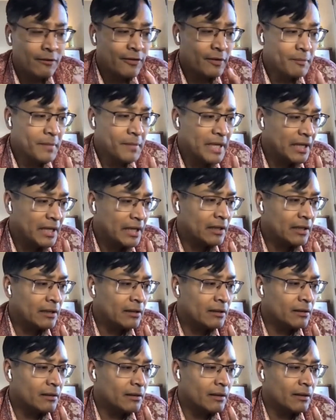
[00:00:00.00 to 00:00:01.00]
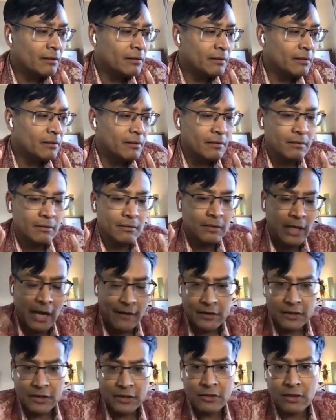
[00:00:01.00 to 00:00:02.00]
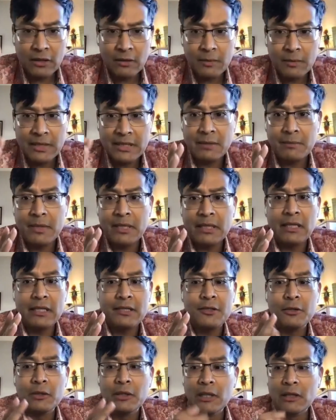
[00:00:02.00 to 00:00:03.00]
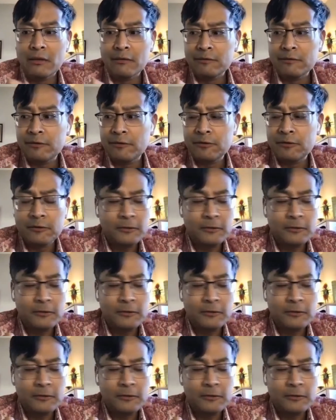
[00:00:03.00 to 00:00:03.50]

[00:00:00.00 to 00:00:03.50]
For me, you have to start with something that you love.